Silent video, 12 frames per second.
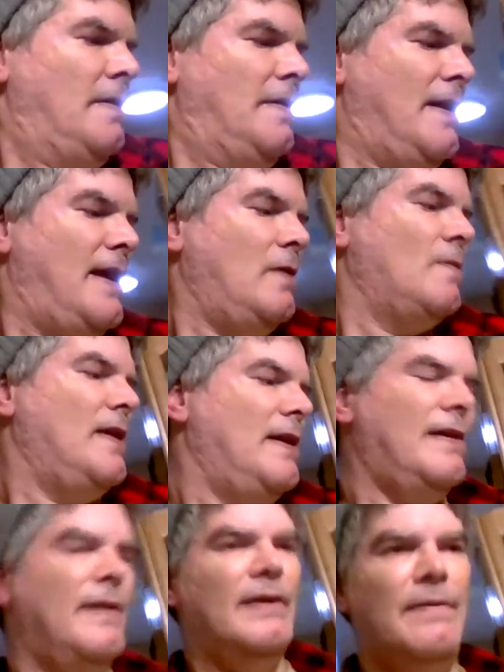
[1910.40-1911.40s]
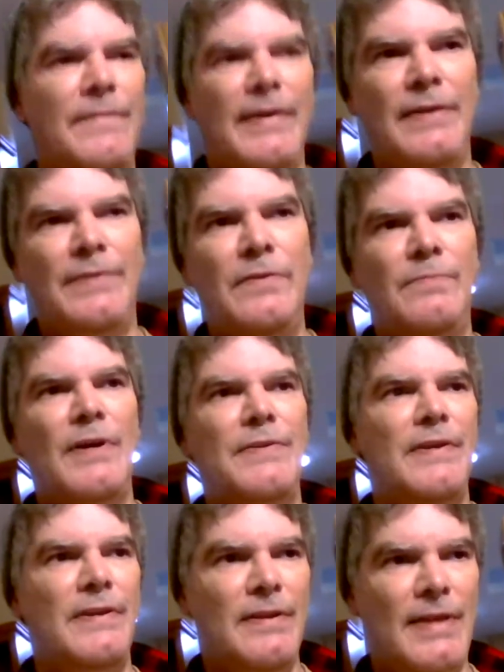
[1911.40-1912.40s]
Anyway, if you get too much
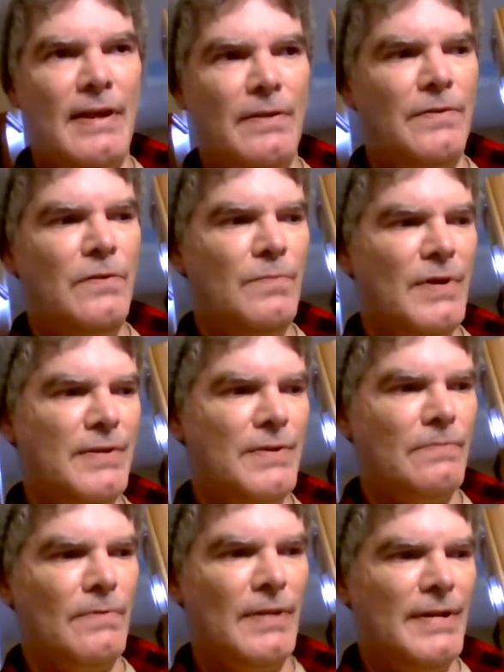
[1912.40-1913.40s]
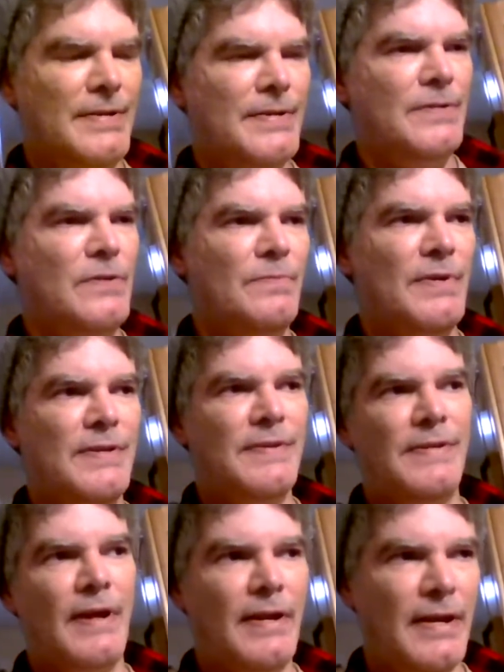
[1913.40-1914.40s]
into that, too much religion, too much
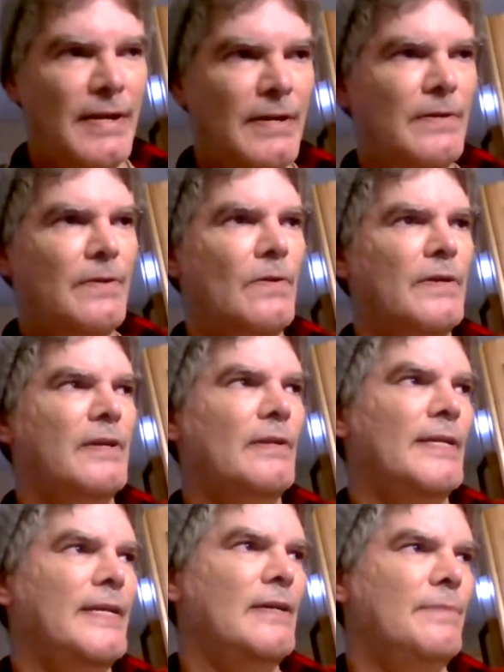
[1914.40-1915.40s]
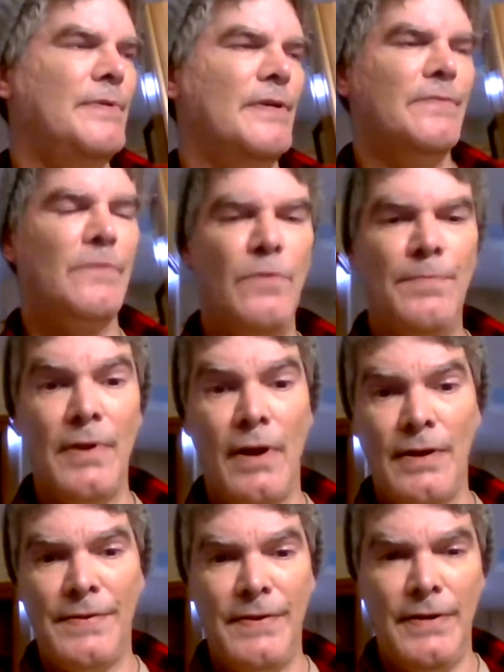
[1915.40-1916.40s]
studying it can lead up to
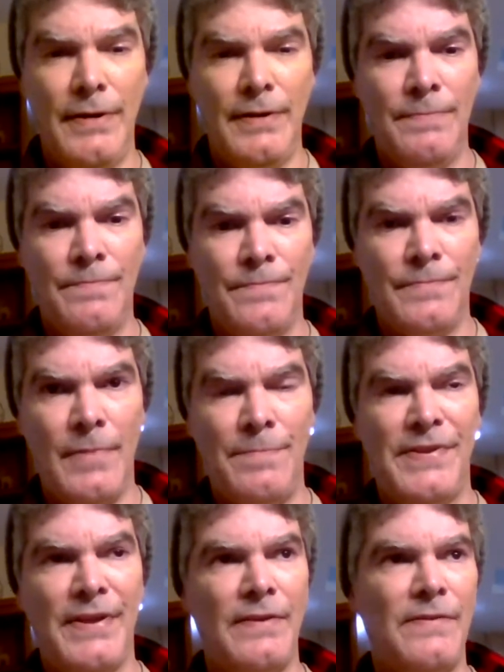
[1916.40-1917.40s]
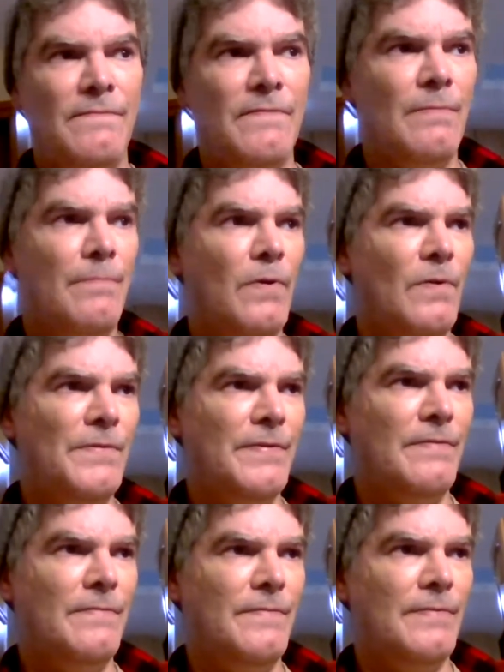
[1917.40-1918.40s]
scrupulosity, obsessive
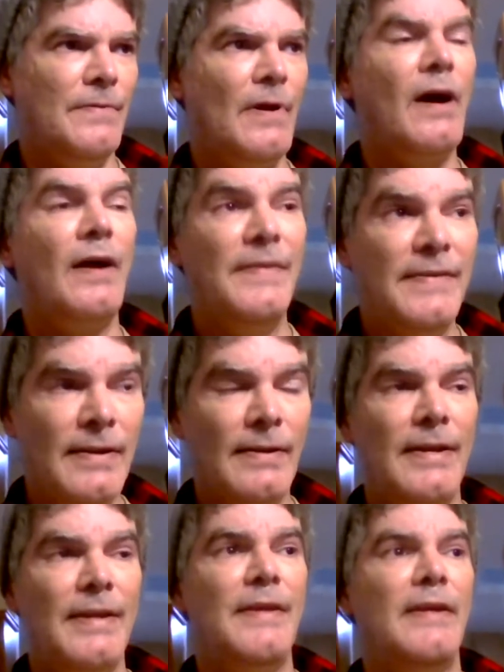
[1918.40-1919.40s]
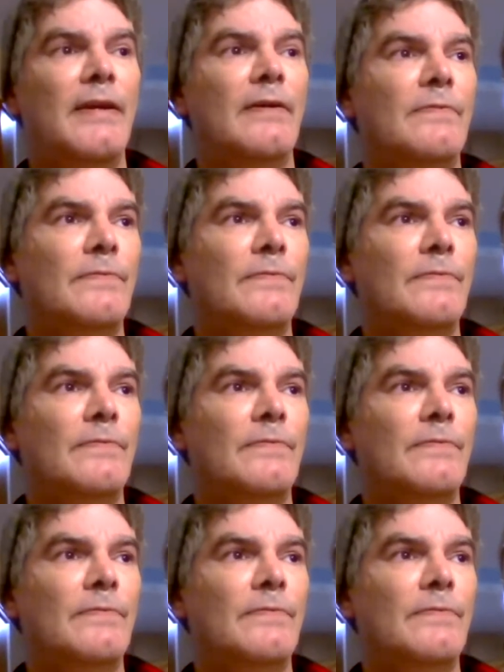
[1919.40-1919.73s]
compulsive, constantly thinking of